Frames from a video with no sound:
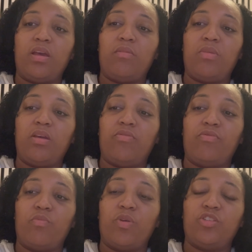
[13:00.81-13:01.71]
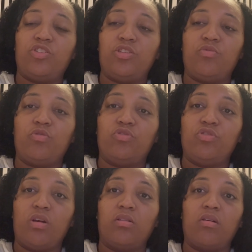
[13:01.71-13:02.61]
Imi from when she was
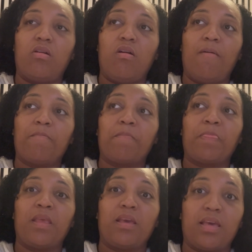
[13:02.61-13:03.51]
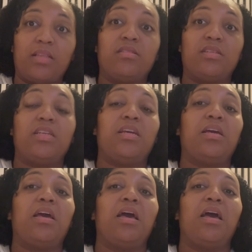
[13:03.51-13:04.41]
younger can see
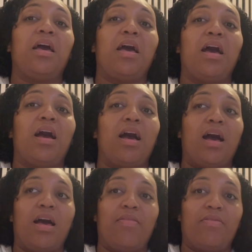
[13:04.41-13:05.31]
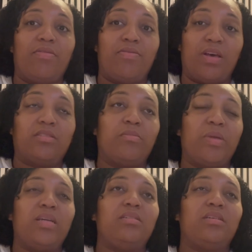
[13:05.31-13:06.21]
it, and that's
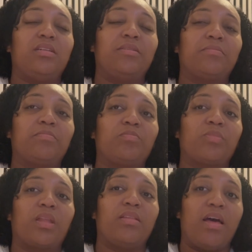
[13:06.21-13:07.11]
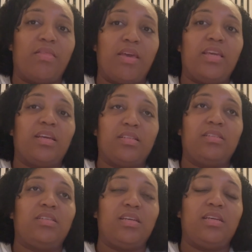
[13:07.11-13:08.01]
amazing that they can
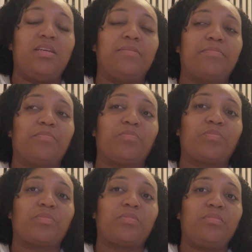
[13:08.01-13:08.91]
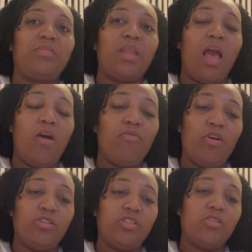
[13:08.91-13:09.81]
see how
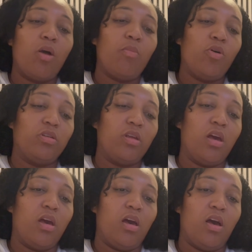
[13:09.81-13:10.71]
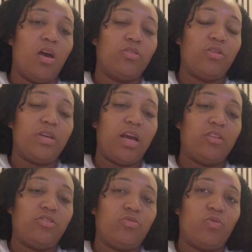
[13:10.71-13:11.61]
far she's come on. So yeah, I
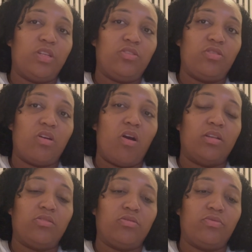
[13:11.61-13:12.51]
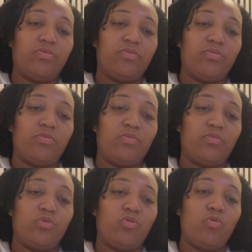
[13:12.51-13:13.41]
just wanted to kind of
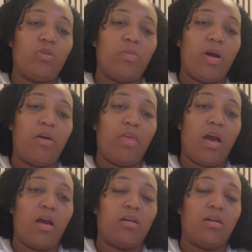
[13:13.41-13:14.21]
talk about that,